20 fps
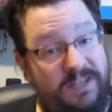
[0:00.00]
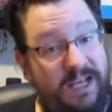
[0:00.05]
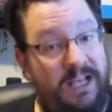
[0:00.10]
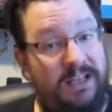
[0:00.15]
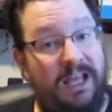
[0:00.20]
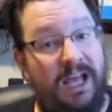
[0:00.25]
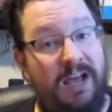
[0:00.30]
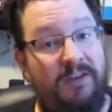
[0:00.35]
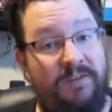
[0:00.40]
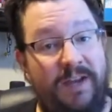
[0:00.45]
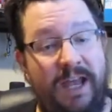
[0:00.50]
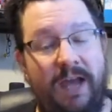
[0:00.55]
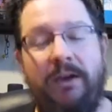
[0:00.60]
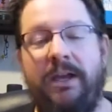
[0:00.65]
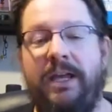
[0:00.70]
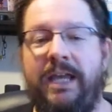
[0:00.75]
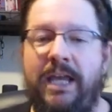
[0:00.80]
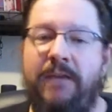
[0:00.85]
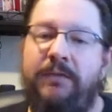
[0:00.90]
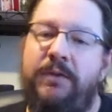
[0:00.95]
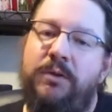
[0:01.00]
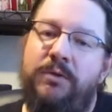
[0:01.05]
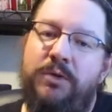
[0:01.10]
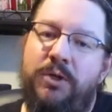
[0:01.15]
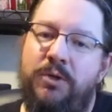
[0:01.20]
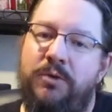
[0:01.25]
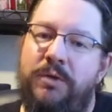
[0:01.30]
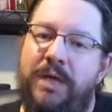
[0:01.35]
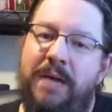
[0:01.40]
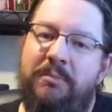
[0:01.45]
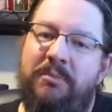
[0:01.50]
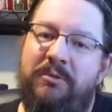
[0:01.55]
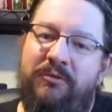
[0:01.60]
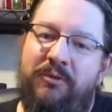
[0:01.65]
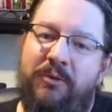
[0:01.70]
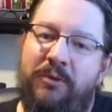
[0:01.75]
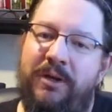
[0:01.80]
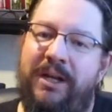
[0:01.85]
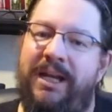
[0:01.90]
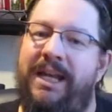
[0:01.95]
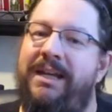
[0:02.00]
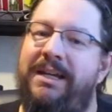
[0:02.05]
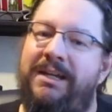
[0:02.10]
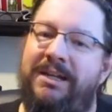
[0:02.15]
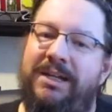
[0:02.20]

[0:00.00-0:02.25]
sell off now. If you knew that beforehand and